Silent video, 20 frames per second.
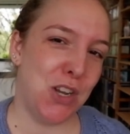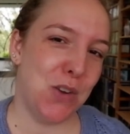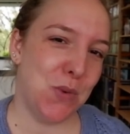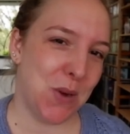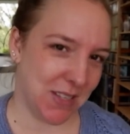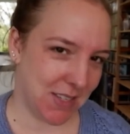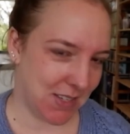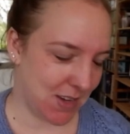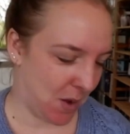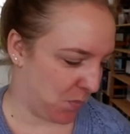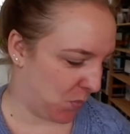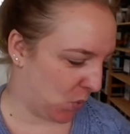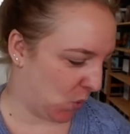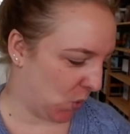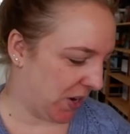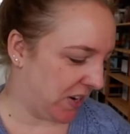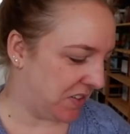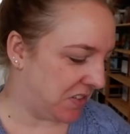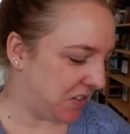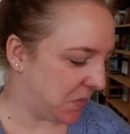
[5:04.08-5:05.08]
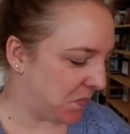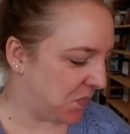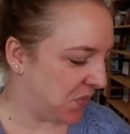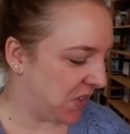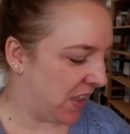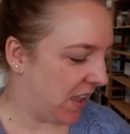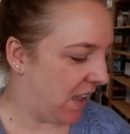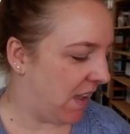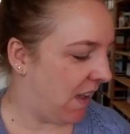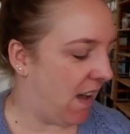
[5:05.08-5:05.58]
you at some point,
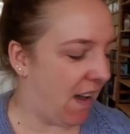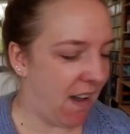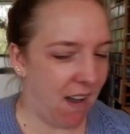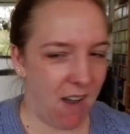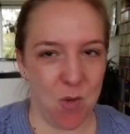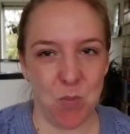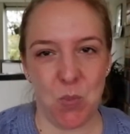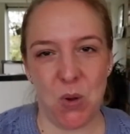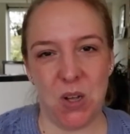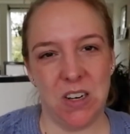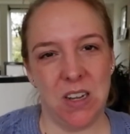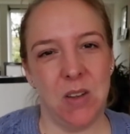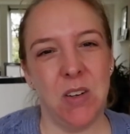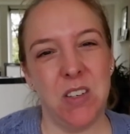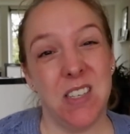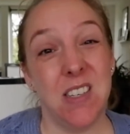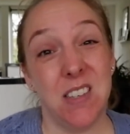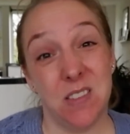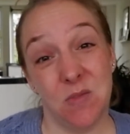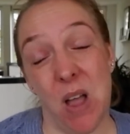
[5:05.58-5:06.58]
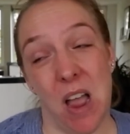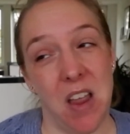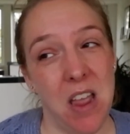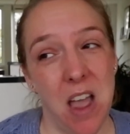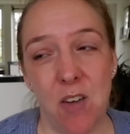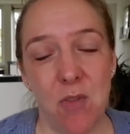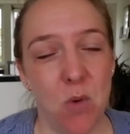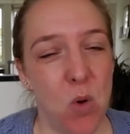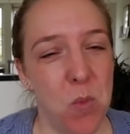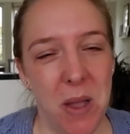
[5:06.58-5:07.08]
uh, but it's I
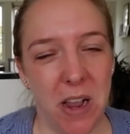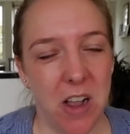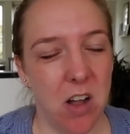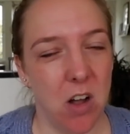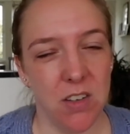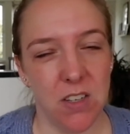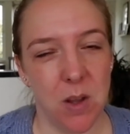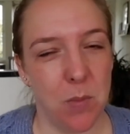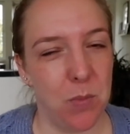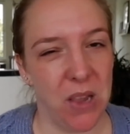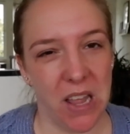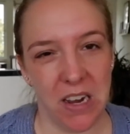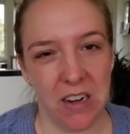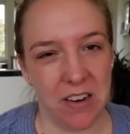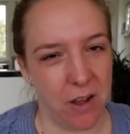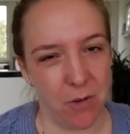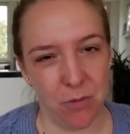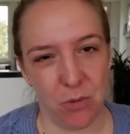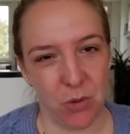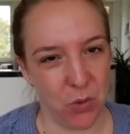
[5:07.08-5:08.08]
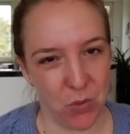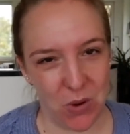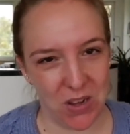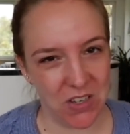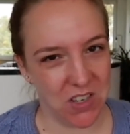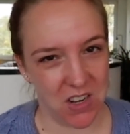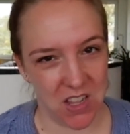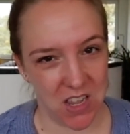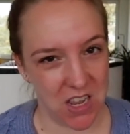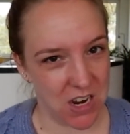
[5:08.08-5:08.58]
have all my content planned out for the
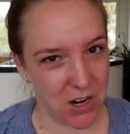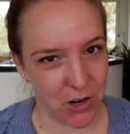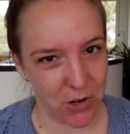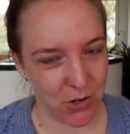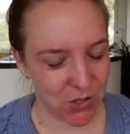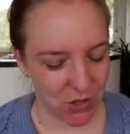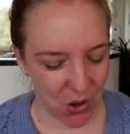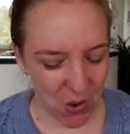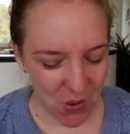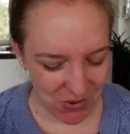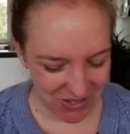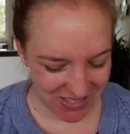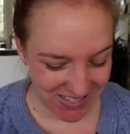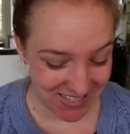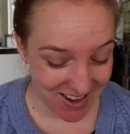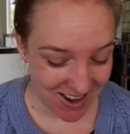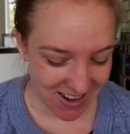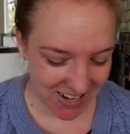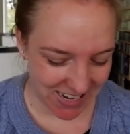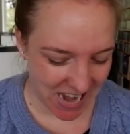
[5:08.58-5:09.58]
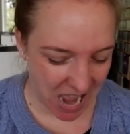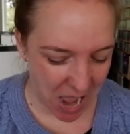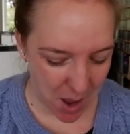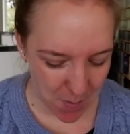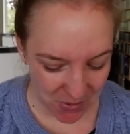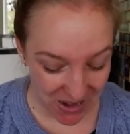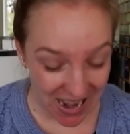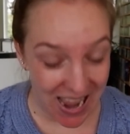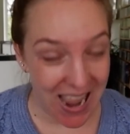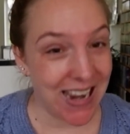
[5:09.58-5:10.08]
rest of the year, so it's not gonna
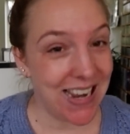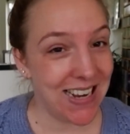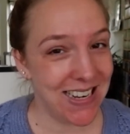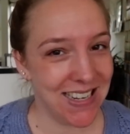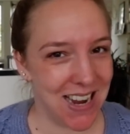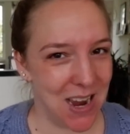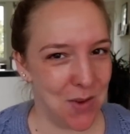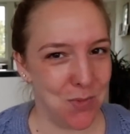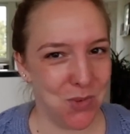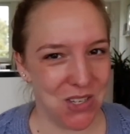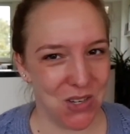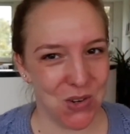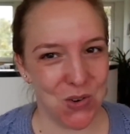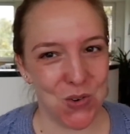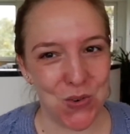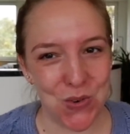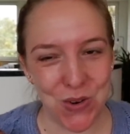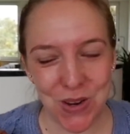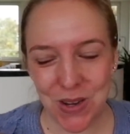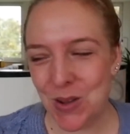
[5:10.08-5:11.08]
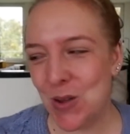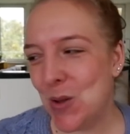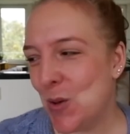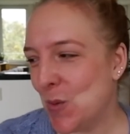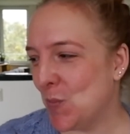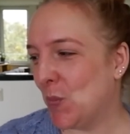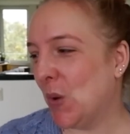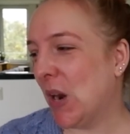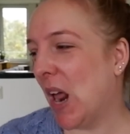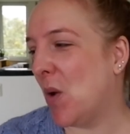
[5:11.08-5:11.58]
happen anytime soon,
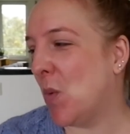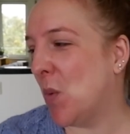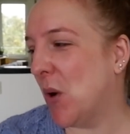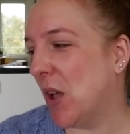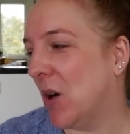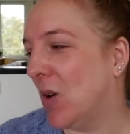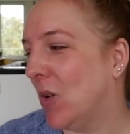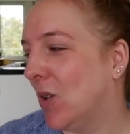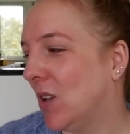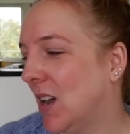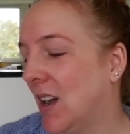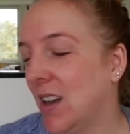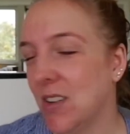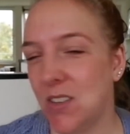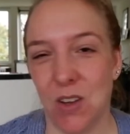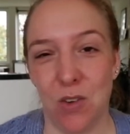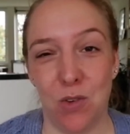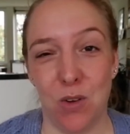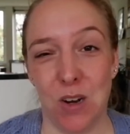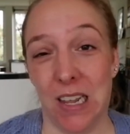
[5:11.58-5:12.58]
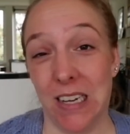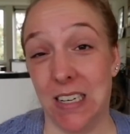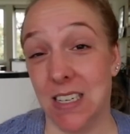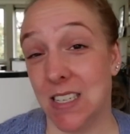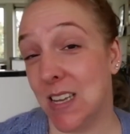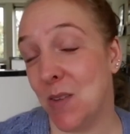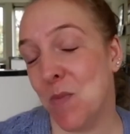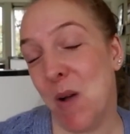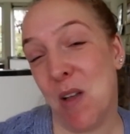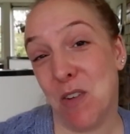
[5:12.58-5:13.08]
but I will. Uh, so if you'd like to
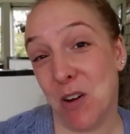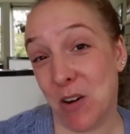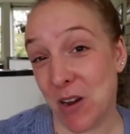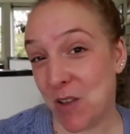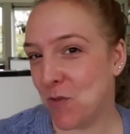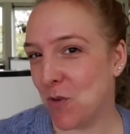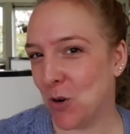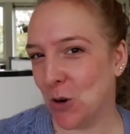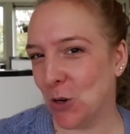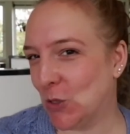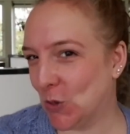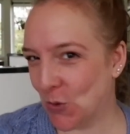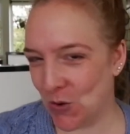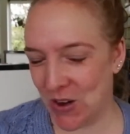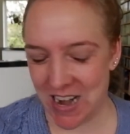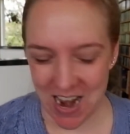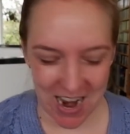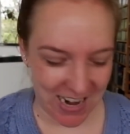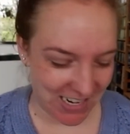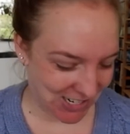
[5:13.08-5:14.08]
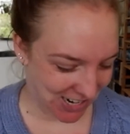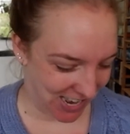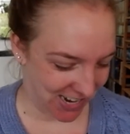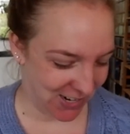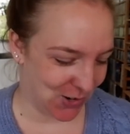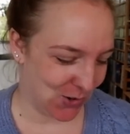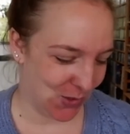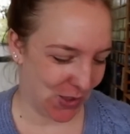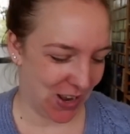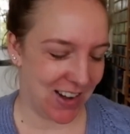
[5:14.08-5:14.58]
see my very first green
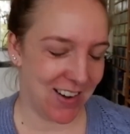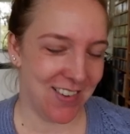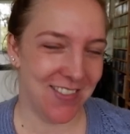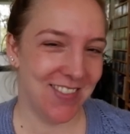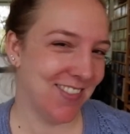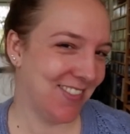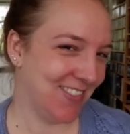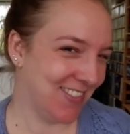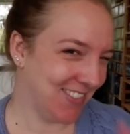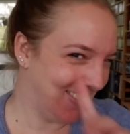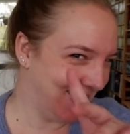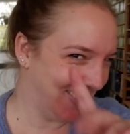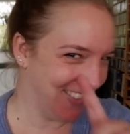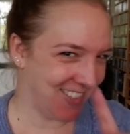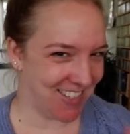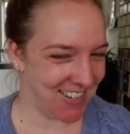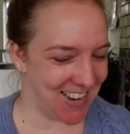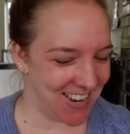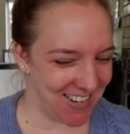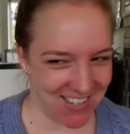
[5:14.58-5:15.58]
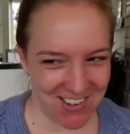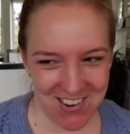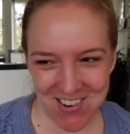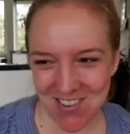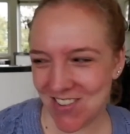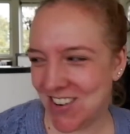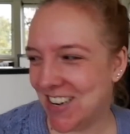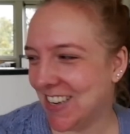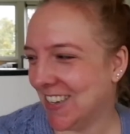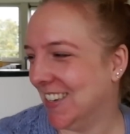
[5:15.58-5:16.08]
eyeshadow, then stay
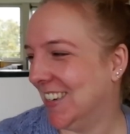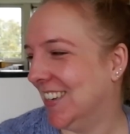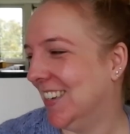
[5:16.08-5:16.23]
tuned.